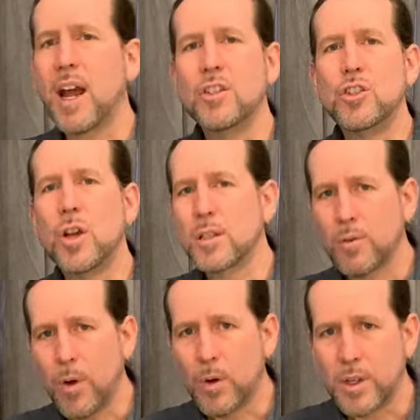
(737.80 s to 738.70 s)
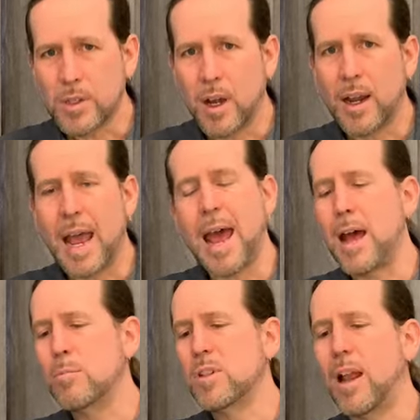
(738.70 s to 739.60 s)
I just focused on
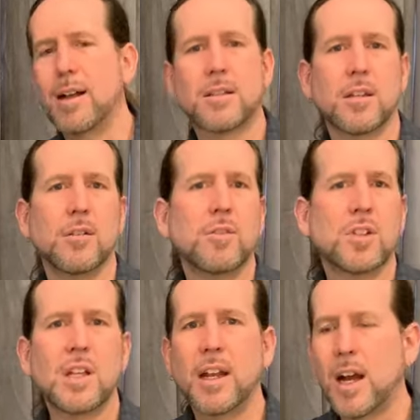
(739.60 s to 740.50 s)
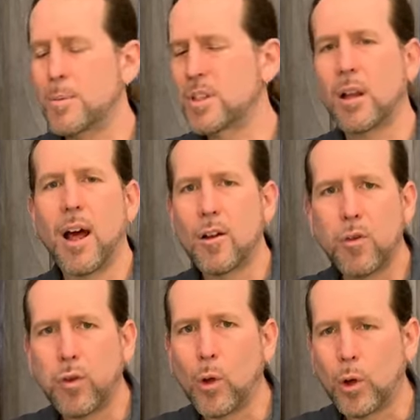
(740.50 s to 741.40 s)
abs, lots of sit-ups, a lot
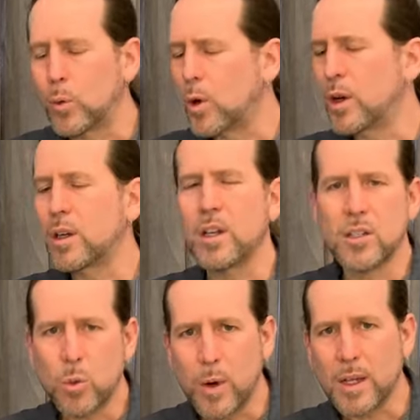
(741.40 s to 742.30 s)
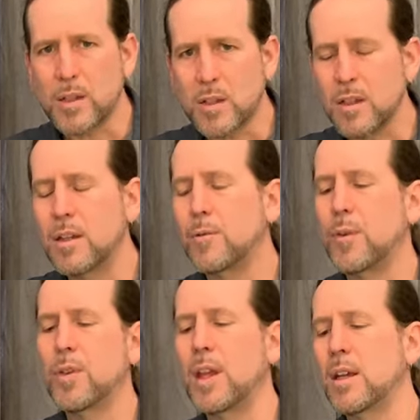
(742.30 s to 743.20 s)
of floor work and twists and
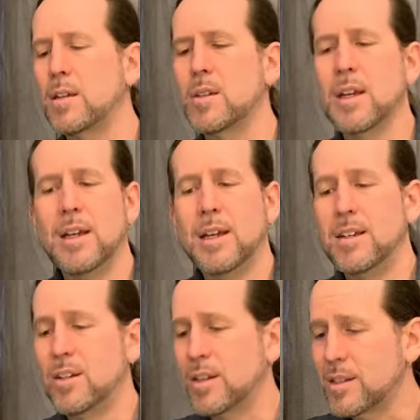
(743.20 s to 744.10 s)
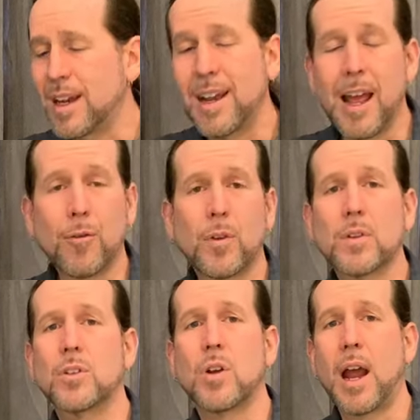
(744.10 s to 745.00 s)
different things. Just an
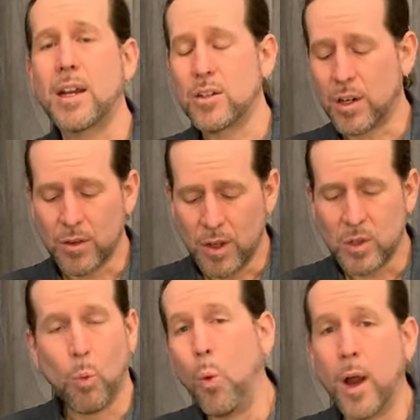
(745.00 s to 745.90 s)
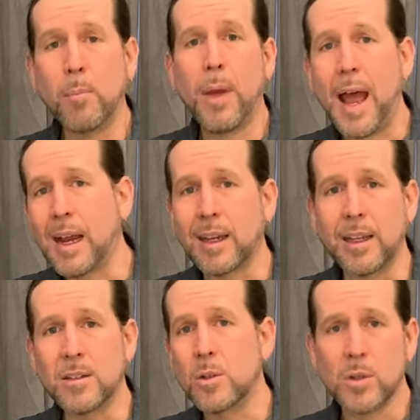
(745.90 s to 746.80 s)
effort to try and turn this one pack
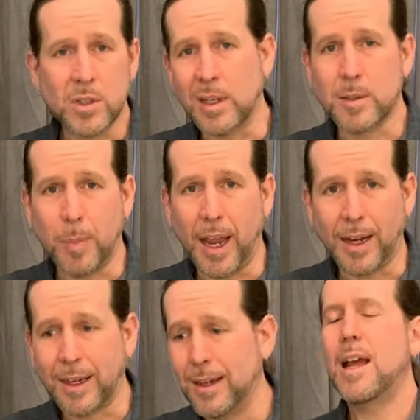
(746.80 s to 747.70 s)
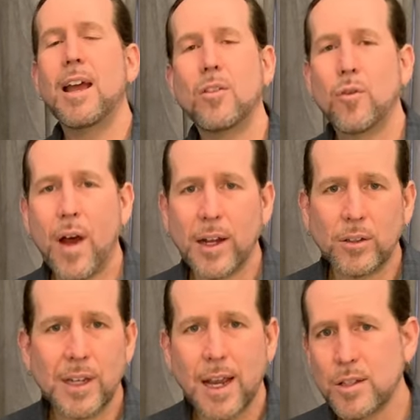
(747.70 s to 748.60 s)
into a six pack. And the
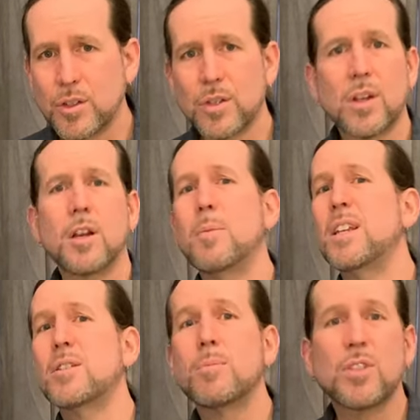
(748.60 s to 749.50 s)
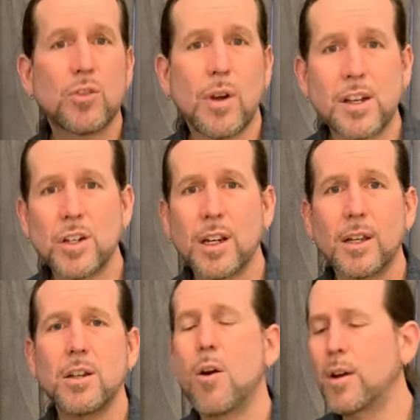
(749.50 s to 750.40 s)
final day is just gonna be some stretching
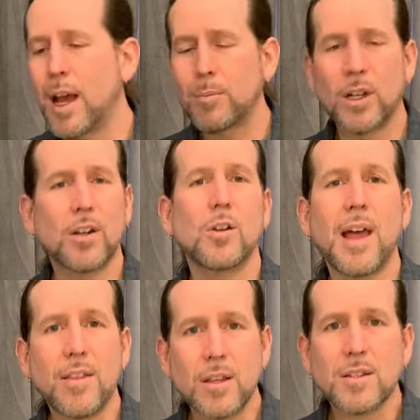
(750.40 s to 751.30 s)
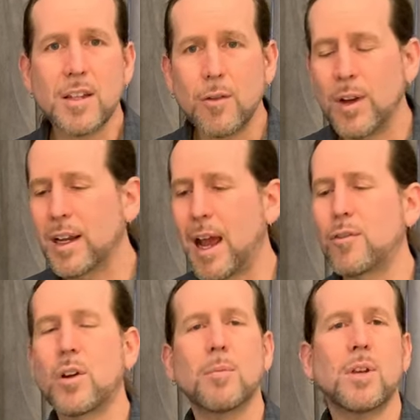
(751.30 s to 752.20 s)
and yoga. I'm gonna do that this evening
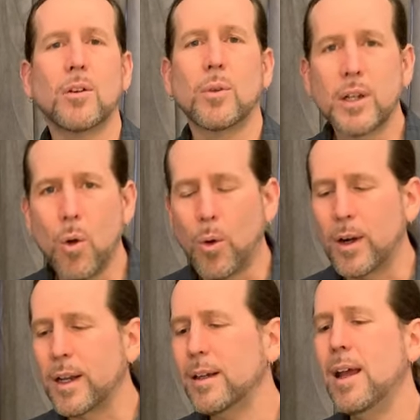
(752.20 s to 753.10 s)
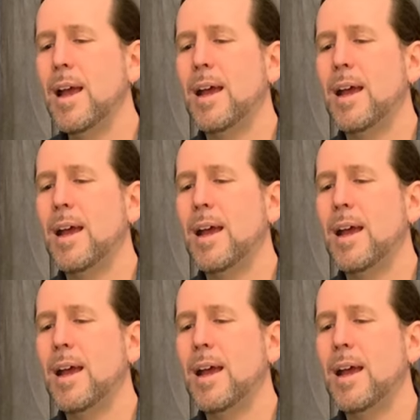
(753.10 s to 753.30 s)
after I'm done recording.